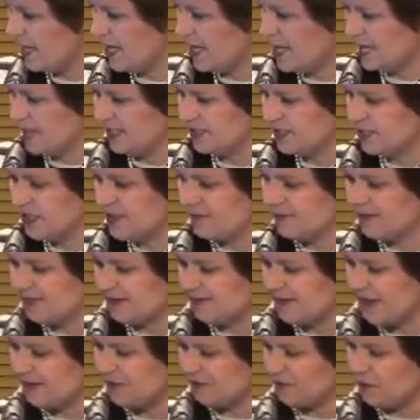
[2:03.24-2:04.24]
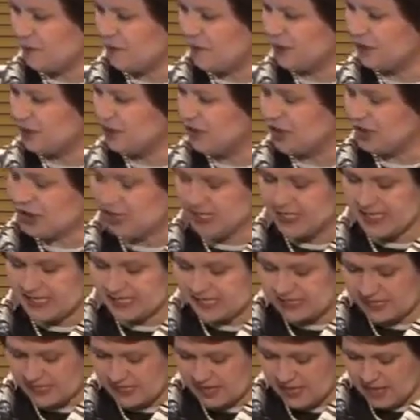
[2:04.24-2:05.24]
In terms of other
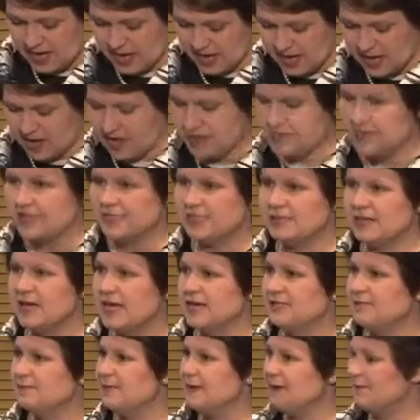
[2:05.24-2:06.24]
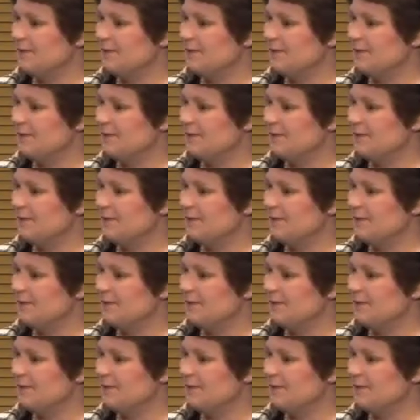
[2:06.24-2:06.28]
opportunities, this has been